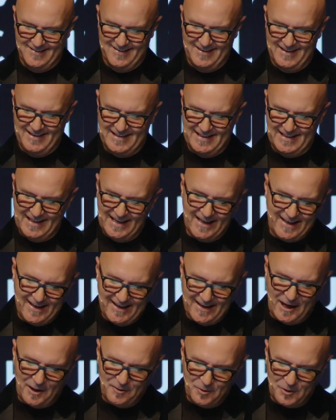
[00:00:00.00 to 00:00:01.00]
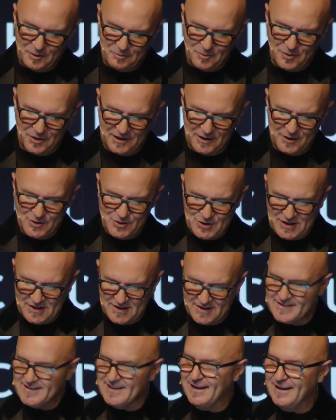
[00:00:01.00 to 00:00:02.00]
And today, I want to bring you
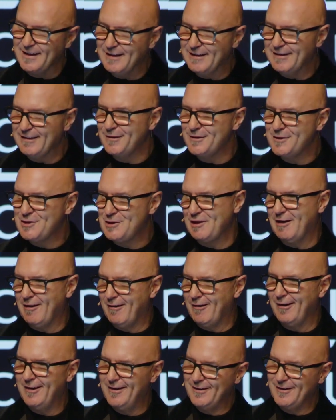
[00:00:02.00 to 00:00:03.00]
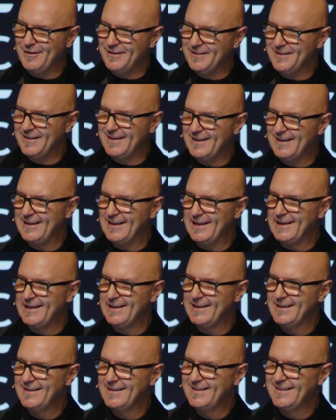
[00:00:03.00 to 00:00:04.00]
just a little cherry on the cake.